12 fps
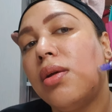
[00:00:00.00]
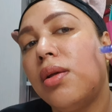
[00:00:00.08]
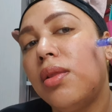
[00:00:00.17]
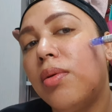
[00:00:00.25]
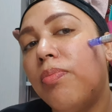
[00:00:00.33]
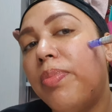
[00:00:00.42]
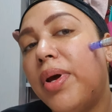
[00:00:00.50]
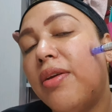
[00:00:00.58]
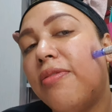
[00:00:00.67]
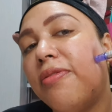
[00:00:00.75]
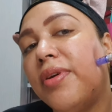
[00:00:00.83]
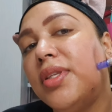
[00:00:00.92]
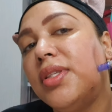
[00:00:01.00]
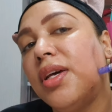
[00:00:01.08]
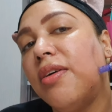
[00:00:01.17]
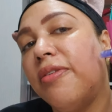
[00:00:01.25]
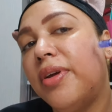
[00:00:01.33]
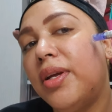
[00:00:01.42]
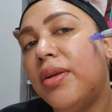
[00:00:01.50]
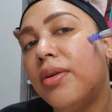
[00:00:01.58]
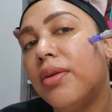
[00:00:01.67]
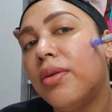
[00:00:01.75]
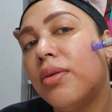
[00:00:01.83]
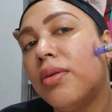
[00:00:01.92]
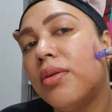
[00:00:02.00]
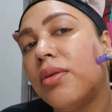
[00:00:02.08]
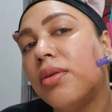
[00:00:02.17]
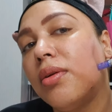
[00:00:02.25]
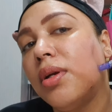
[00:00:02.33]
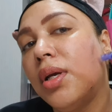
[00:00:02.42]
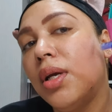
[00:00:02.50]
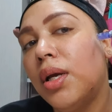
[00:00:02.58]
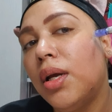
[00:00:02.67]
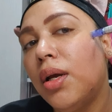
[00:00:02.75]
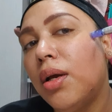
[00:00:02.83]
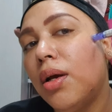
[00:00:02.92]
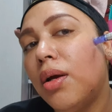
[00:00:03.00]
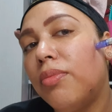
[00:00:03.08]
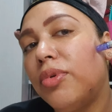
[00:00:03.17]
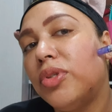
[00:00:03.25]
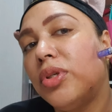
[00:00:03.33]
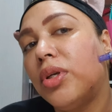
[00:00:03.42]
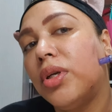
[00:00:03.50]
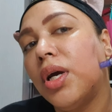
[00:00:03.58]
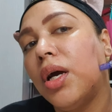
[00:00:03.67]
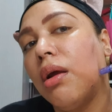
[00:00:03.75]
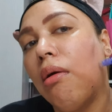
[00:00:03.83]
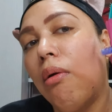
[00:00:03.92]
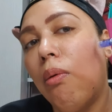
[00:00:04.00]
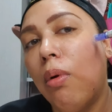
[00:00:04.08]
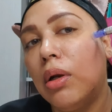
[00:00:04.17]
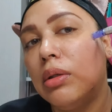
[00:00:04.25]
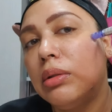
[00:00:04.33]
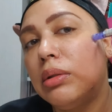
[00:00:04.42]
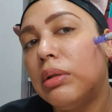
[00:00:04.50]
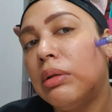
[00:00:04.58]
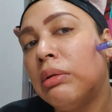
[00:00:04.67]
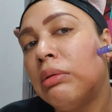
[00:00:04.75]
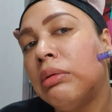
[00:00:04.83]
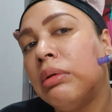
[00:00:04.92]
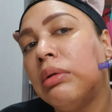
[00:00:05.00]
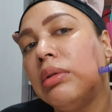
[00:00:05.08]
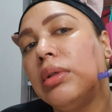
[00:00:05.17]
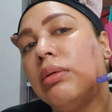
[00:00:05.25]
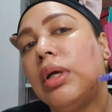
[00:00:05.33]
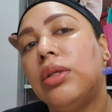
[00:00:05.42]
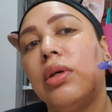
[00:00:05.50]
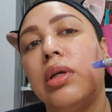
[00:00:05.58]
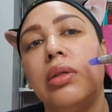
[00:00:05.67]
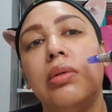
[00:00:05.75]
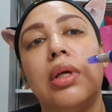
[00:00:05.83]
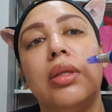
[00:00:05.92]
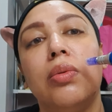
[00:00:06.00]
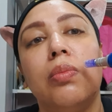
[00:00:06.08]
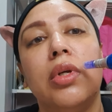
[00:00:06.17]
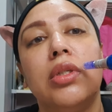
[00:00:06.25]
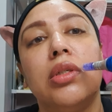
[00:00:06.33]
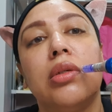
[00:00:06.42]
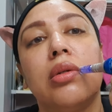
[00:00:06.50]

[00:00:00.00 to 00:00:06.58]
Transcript: the benefits of it, I'm just gonna kind of go once because I'm not trying to do that too much.